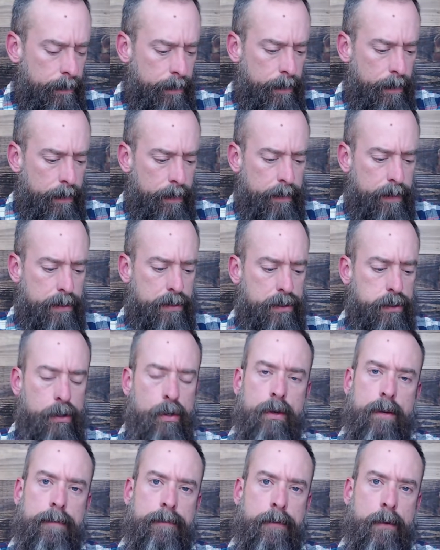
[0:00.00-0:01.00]
this
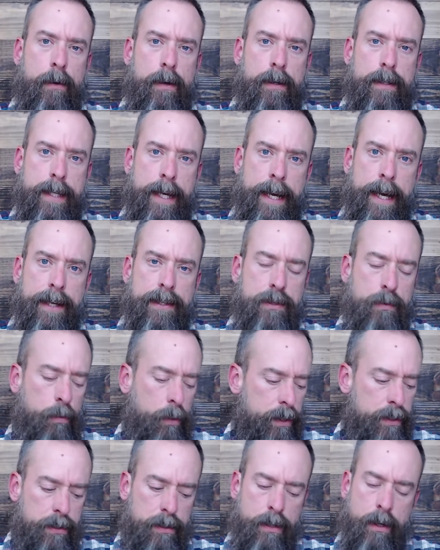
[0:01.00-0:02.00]
Luke 4 text?
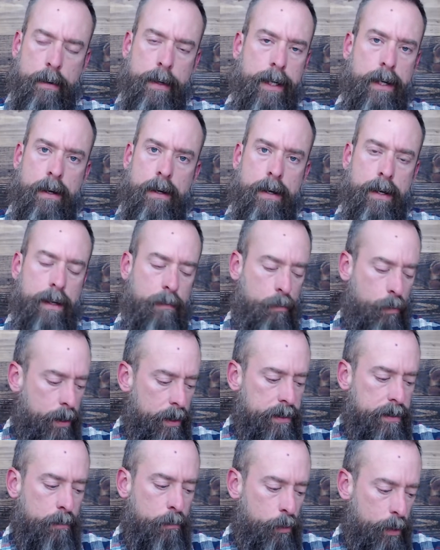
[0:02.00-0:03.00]
What's going on? What
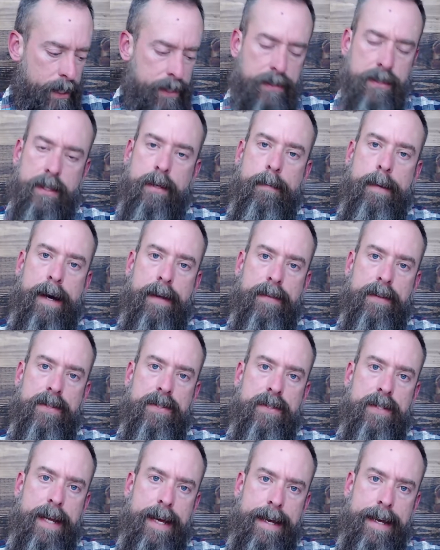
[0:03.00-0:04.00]
is it about this
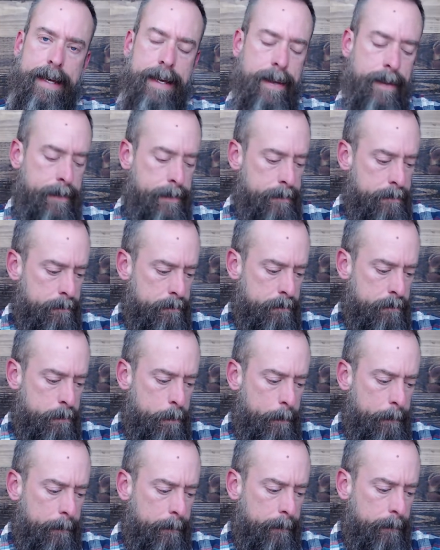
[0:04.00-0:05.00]
day?
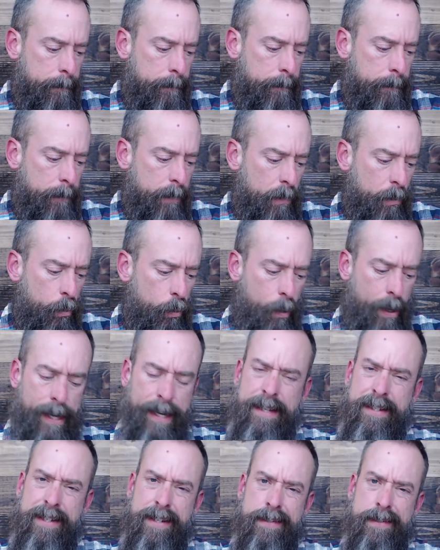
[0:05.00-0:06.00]
Why
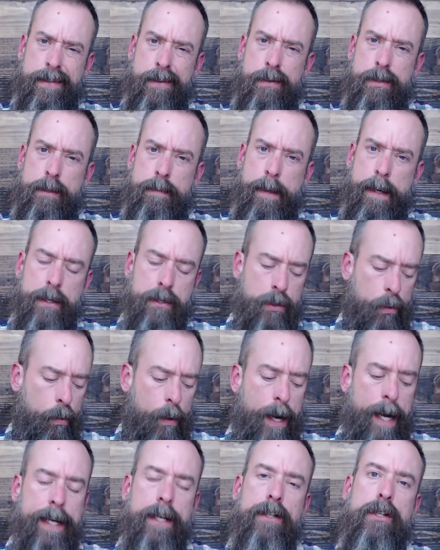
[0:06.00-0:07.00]
is it so special?
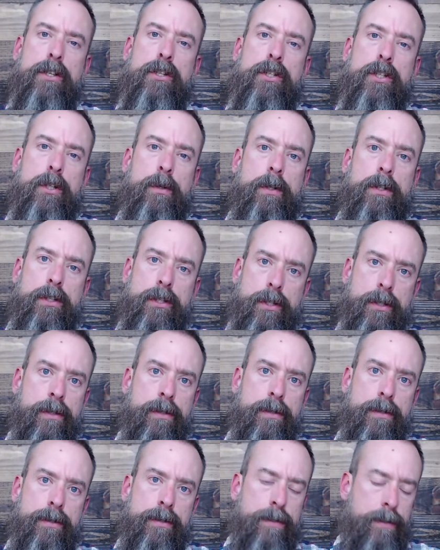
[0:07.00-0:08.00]
Why did Yeshua
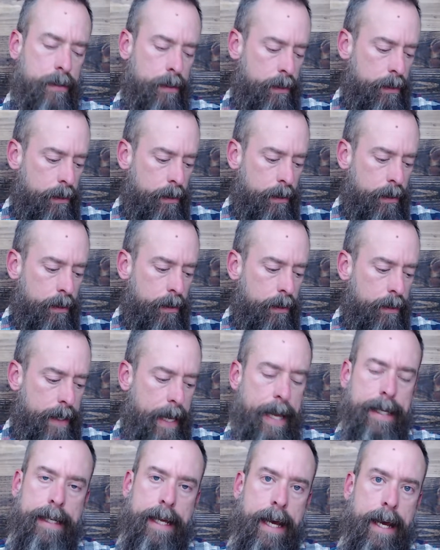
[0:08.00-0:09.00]
choose
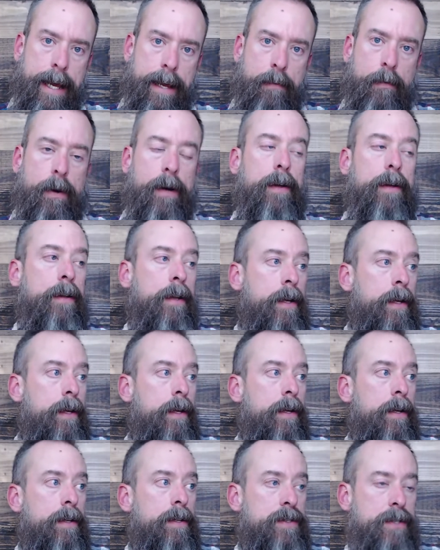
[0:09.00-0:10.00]
that day?" Well,
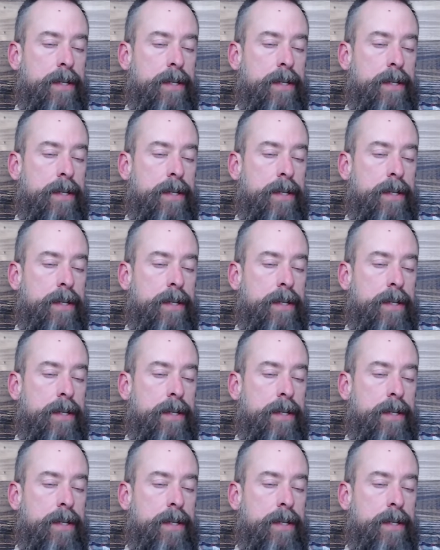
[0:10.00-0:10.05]
some